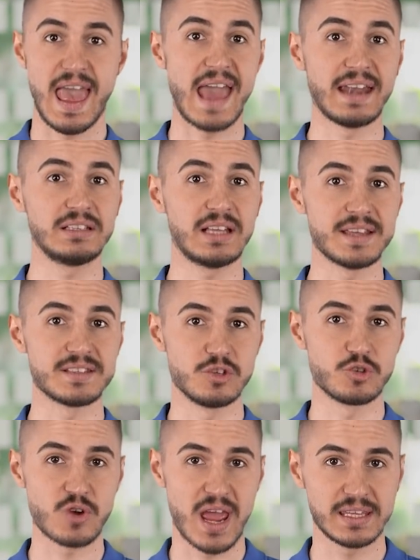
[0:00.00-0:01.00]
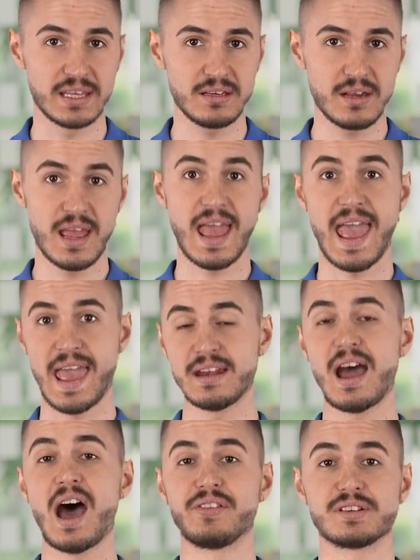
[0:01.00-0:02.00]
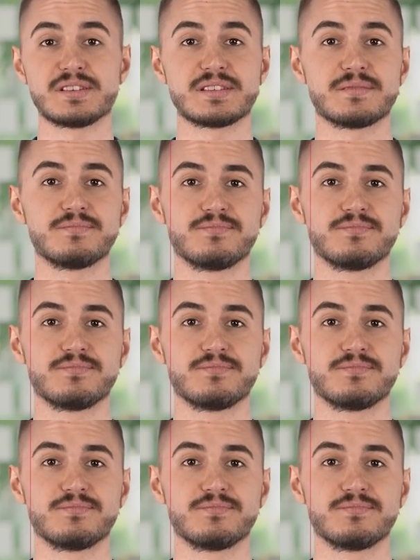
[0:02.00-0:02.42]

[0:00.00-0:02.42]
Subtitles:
analyzing tracking, and others.